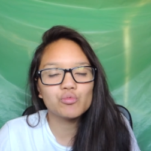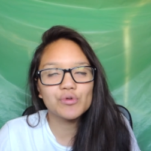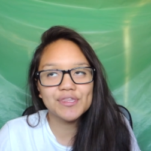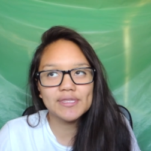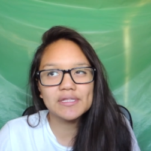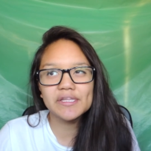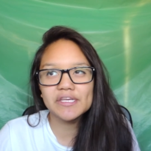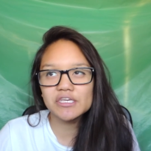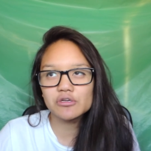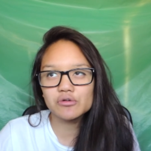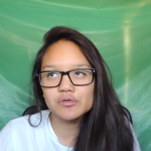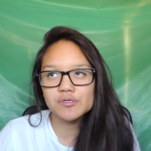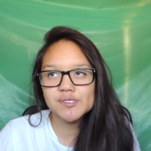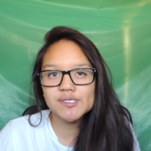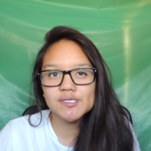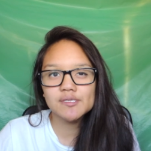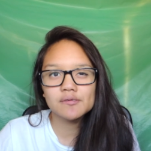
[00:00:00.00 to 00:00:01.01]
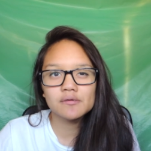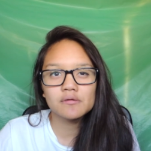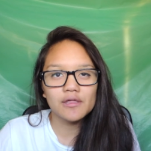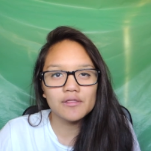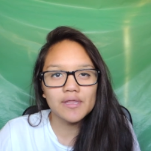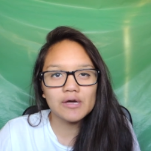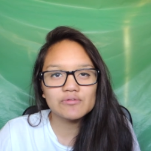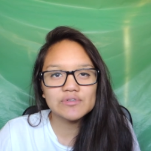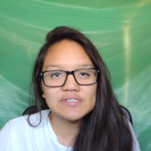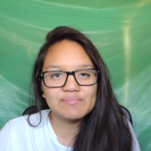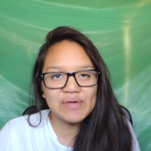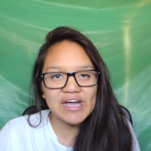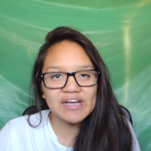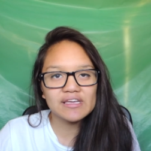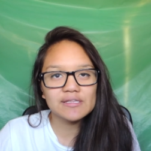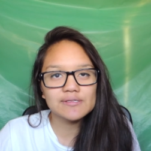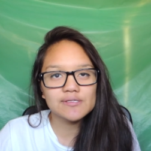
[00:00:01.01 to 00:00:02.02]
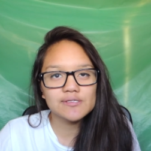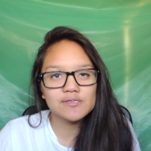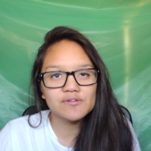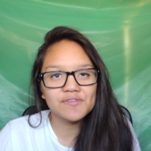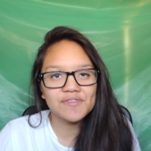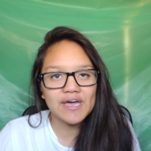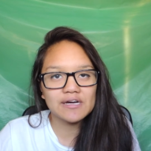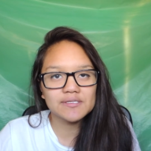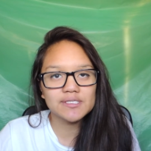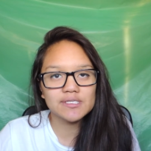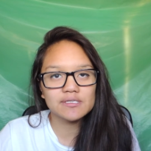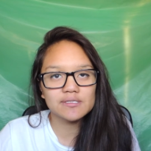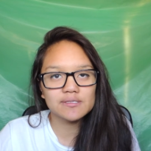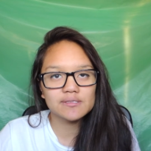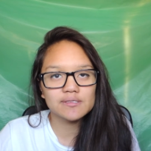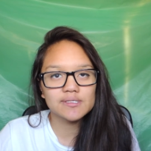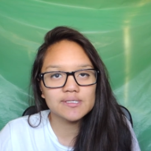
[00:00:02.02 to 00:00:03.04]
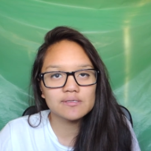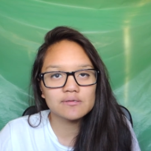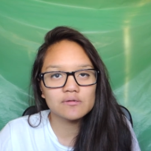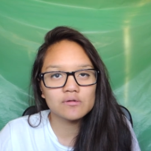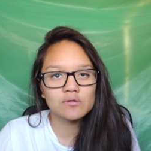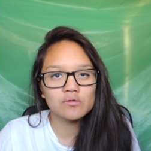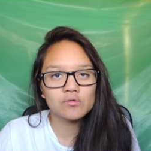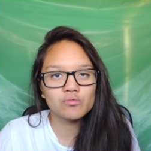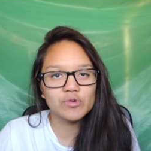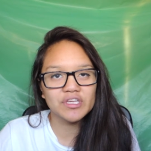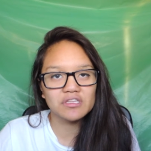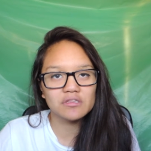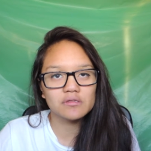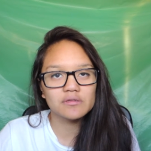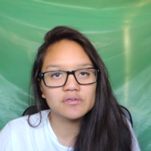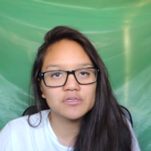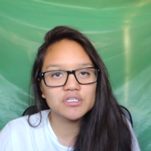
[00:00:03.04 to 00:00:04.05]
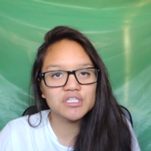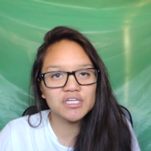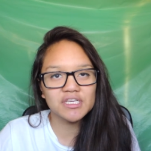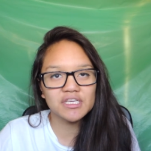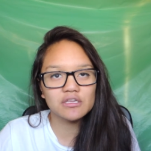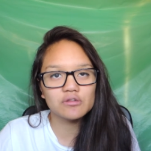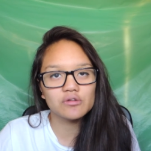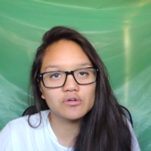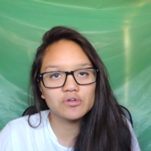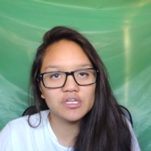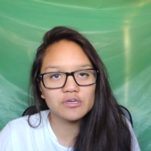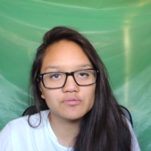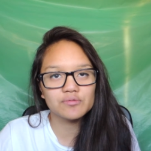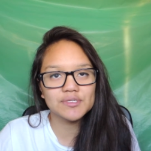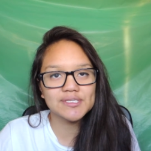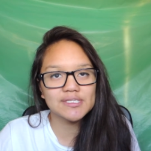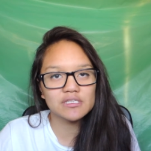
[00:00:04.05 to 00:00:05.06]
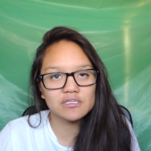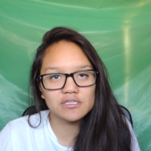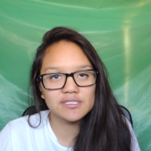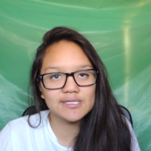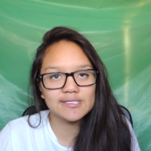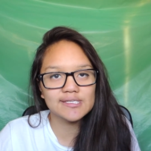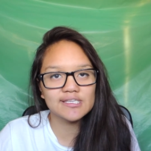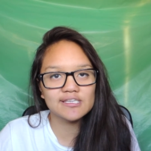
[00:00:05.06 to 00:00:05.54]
with the Lakers. And that was back in 2000 when Shaquille O'Neal was still in the